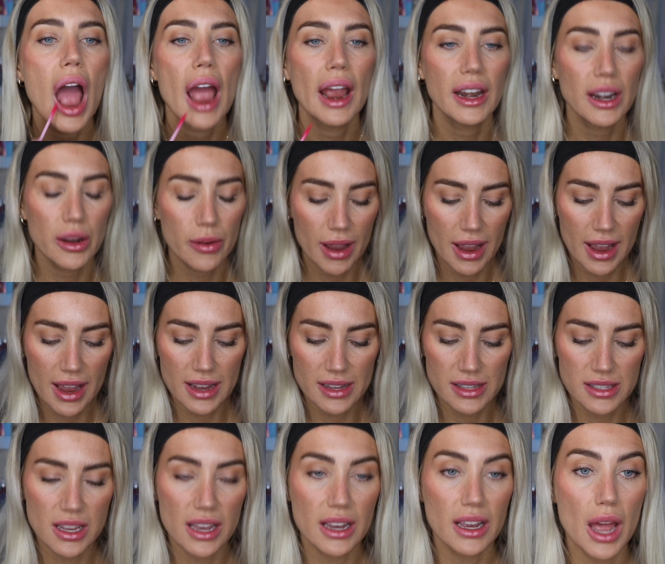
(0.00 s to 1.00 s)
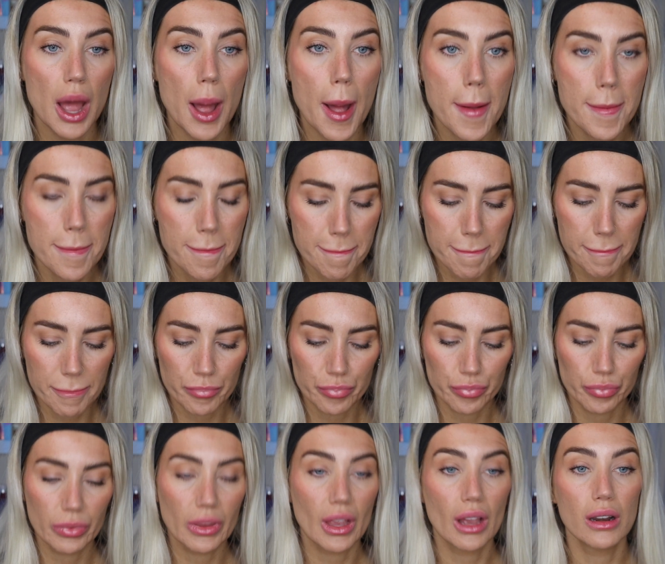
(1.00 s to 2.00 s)
Anyway, it's like a
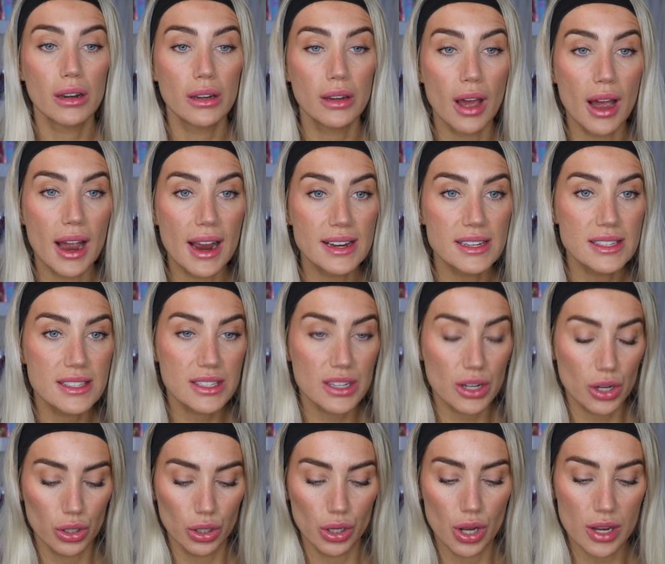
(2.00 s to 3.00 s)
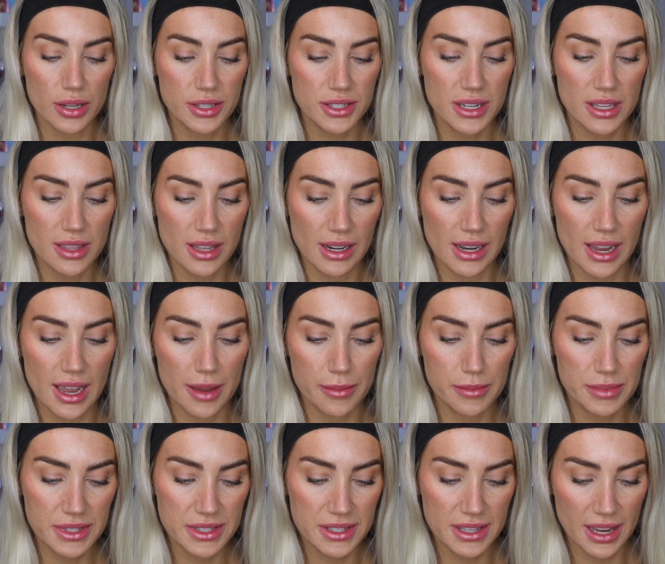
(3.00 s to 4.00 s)
nice gloss to the
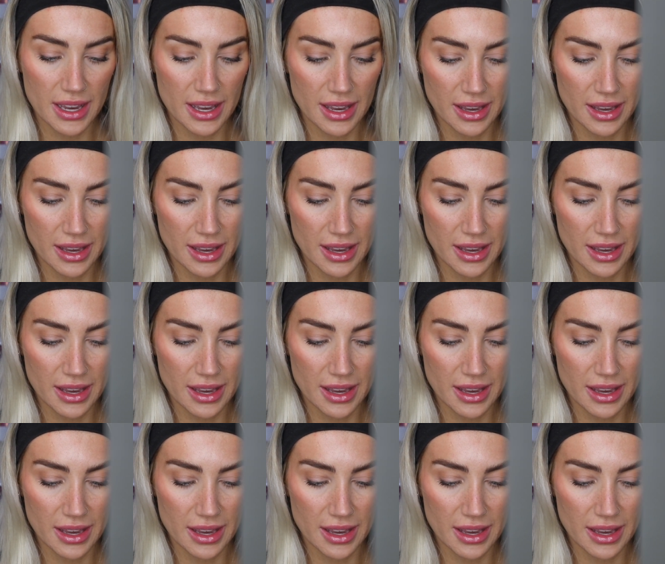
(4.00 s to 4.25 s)
lips.